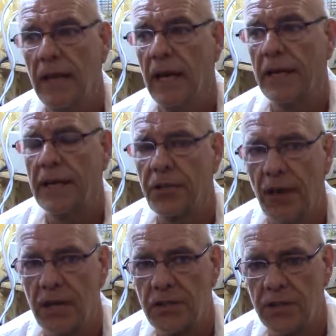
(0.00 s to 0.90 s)
an
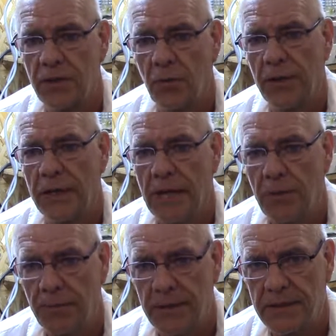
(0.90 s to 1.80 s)
attraction with another
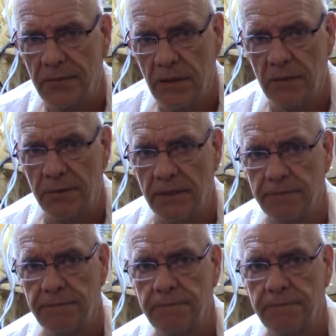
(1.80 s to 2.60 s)
piece of aluminum.